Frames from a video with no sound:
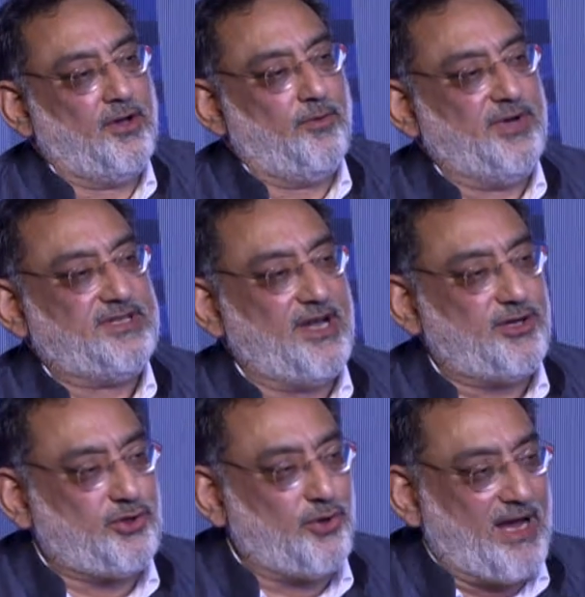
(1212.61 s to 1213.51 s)
which then
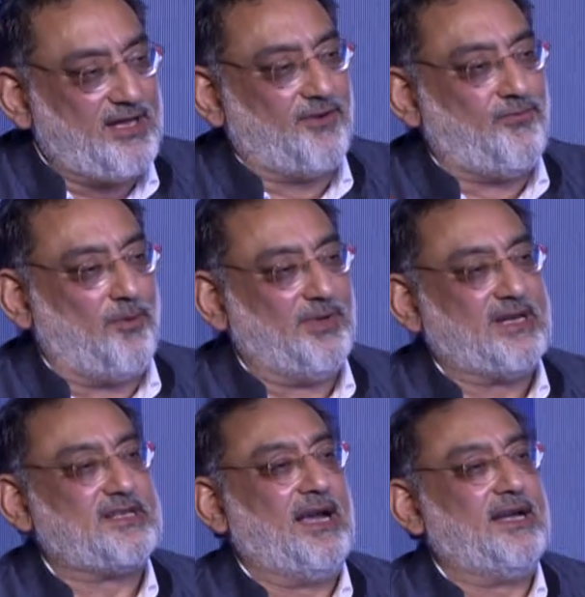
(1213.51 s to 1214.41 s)
together form the
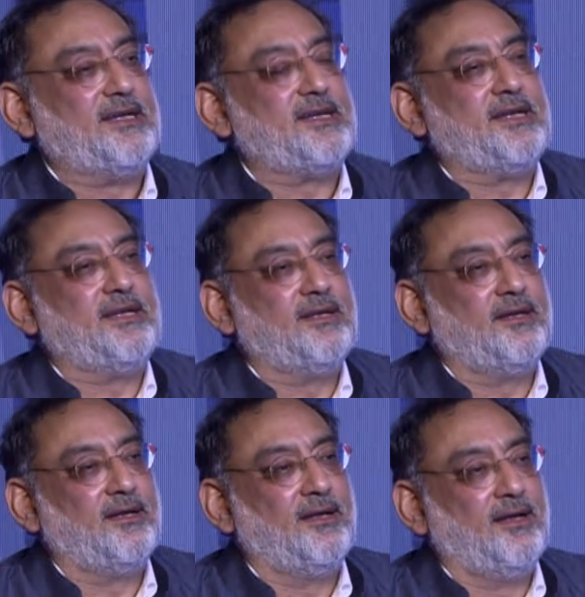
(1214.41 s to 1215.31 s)
national identity.
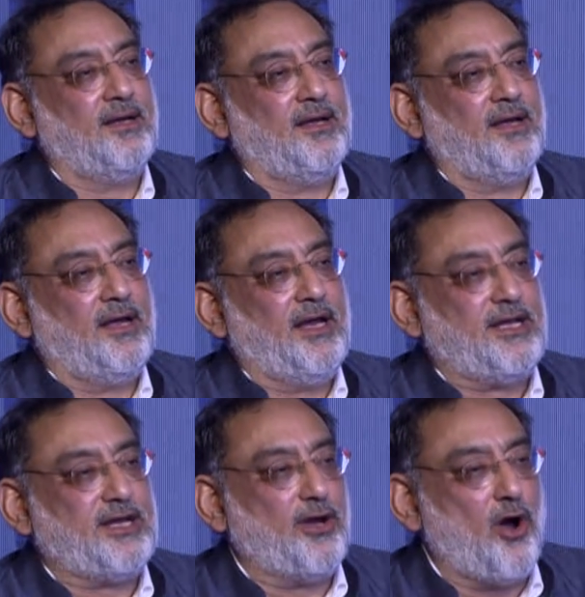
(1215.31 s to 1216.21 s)

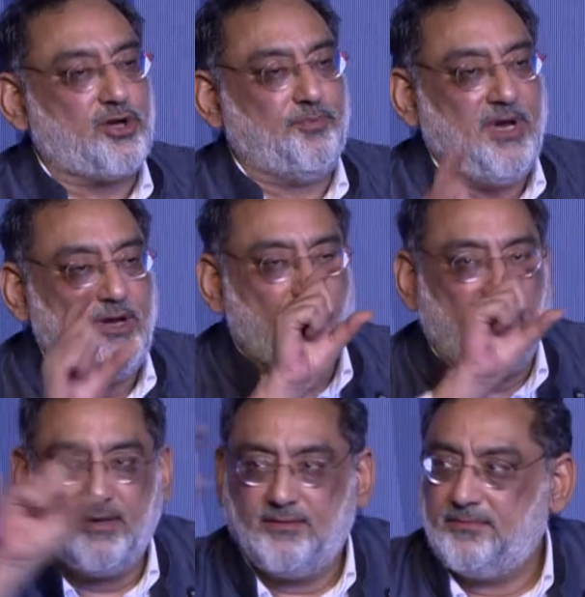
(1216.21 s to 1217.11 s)
It cannot be
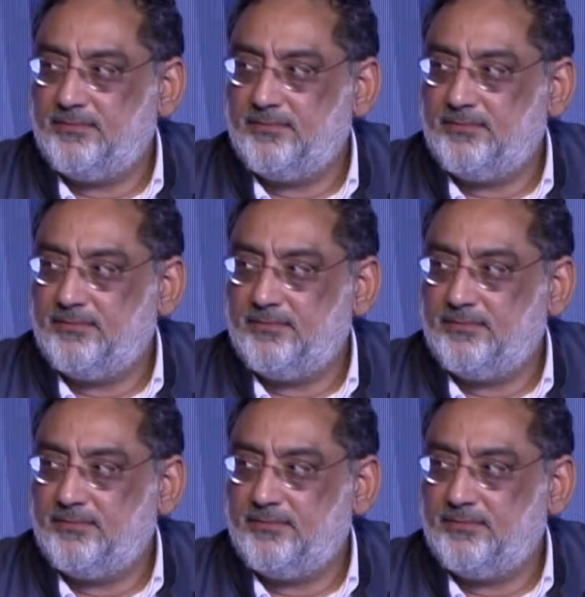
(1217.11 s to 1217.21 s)
one